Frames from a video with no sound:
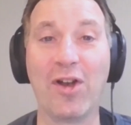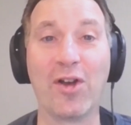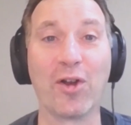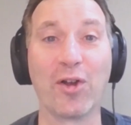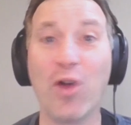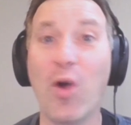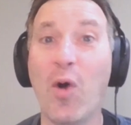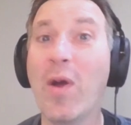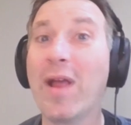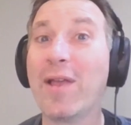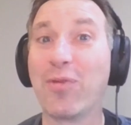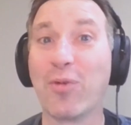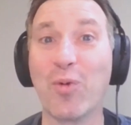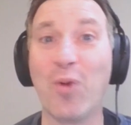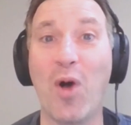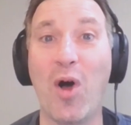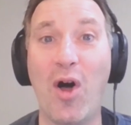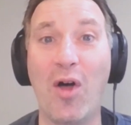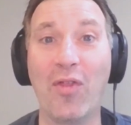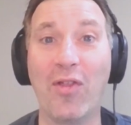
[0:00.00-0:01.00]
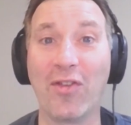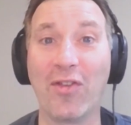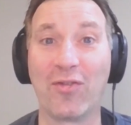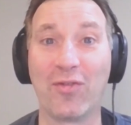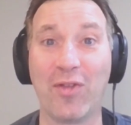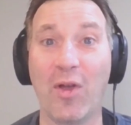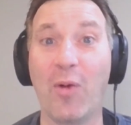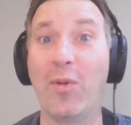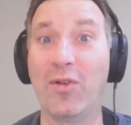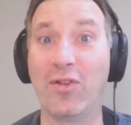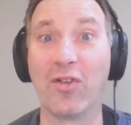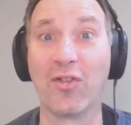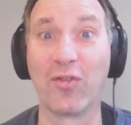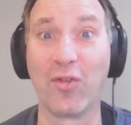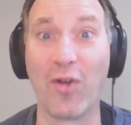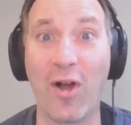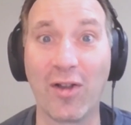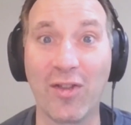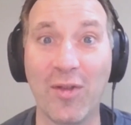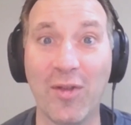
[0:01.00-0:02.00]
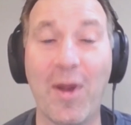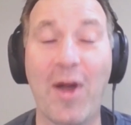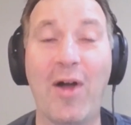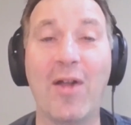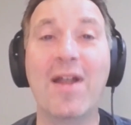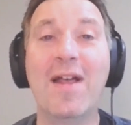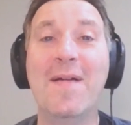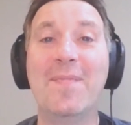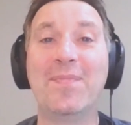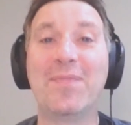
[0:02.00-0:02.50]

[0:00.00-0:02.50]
and are going through all this that we just talked about